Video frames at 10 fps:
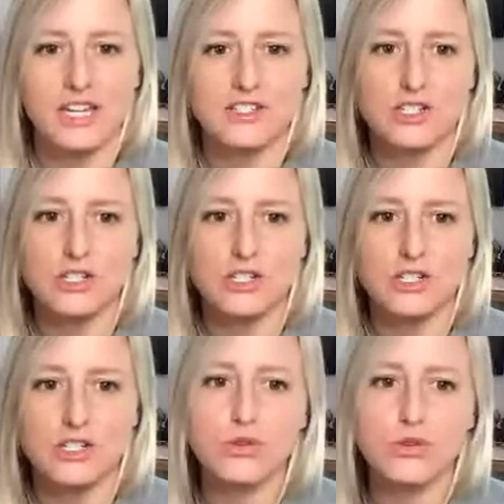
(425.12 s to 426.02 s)
to
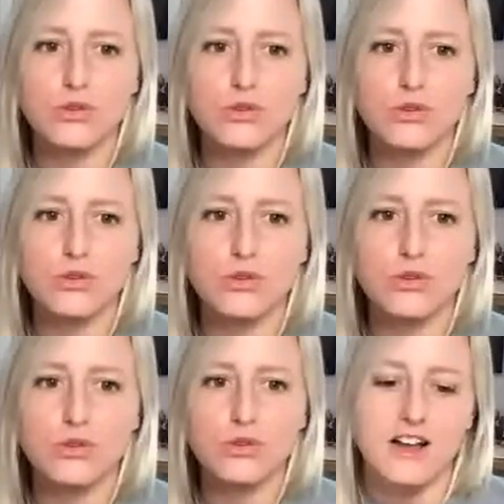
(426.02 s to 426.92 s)
go through
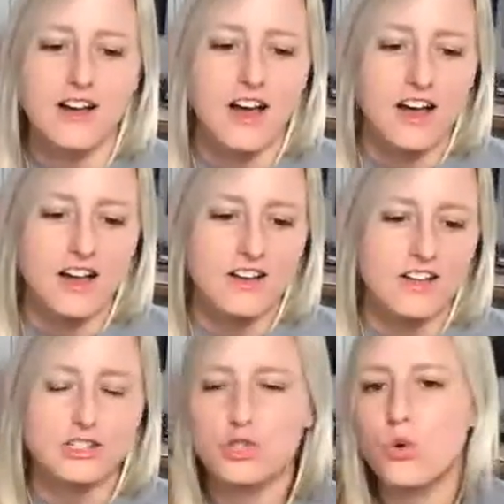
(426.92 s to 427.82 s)
a
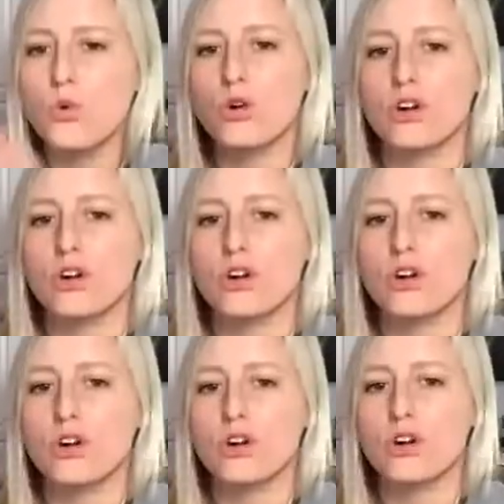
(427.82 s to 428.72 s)
tour of the
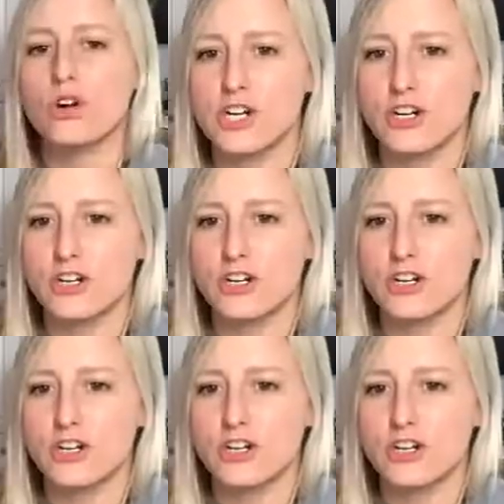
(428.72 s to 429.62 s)
main terms that you
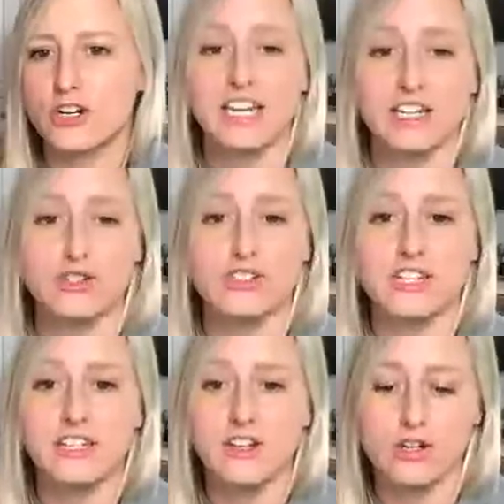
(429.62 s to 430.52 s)
might find
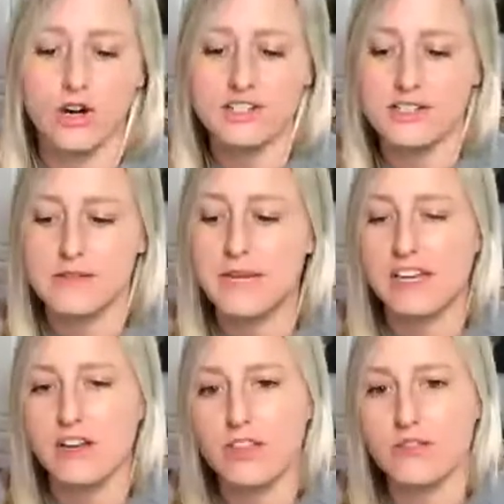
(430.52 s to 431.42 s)
interesting across the main
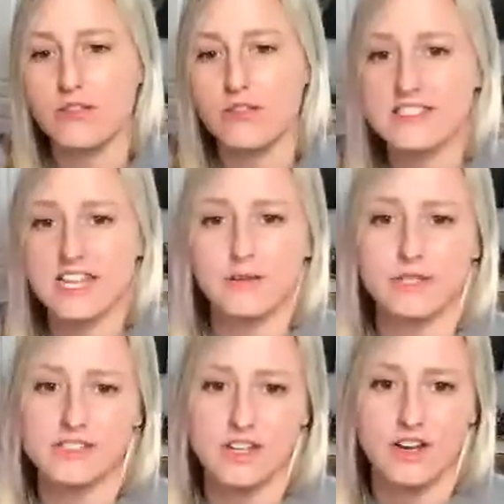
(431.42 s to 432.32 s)
3
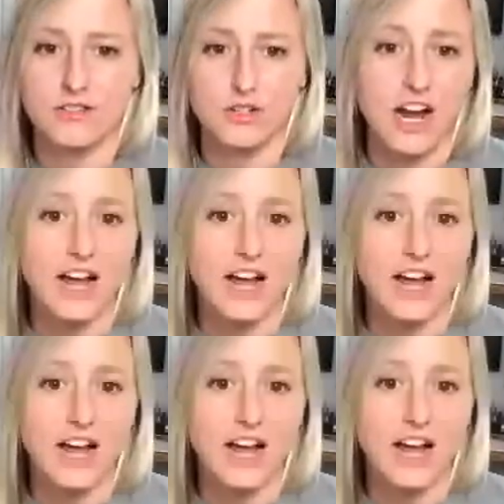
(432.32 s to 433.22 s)
segments of graph
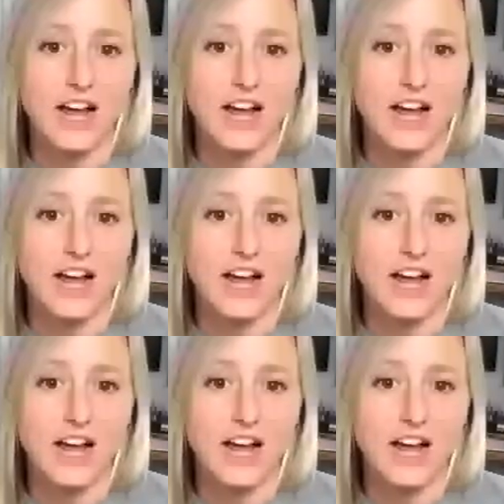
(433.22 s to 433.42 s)
technology.